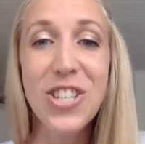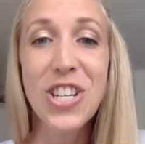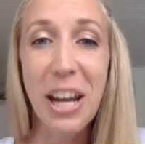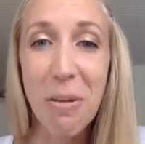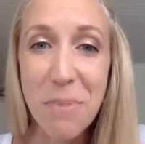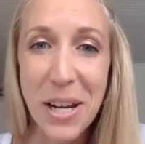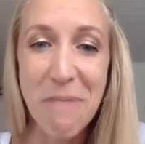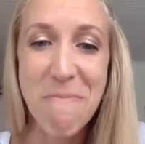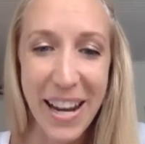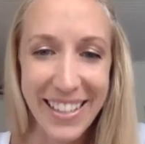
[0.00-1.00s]
a
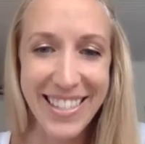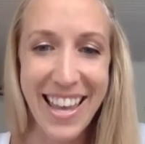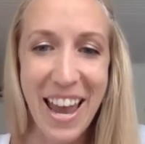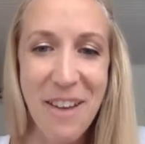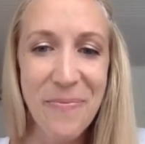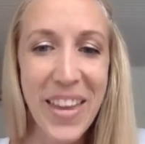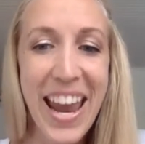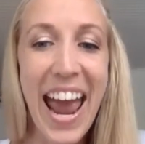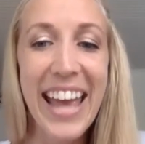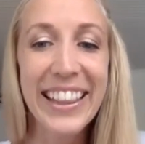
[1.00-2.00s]
champion mindset
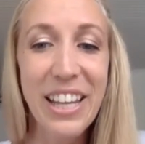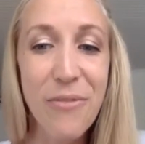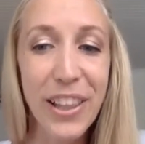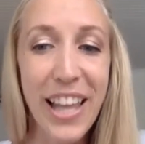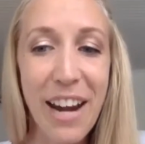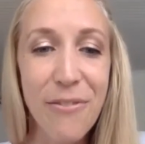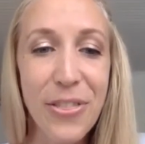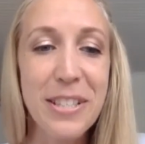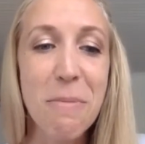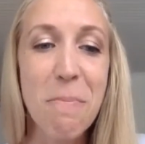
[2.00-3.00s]
and live a life
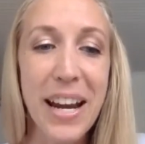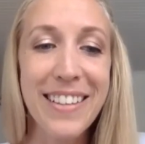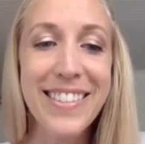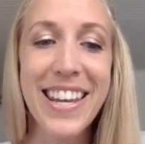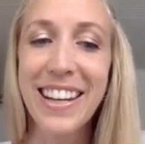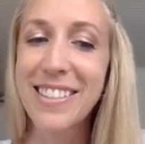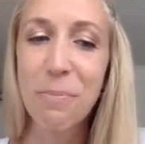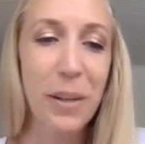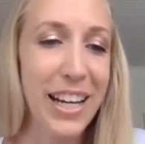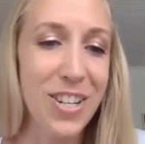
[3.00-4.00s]
that demands an
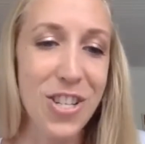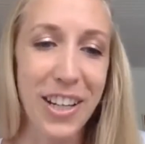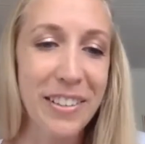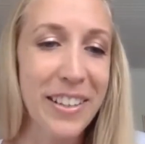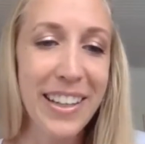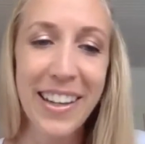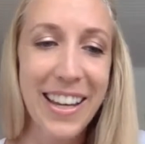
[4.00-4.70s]
explanation.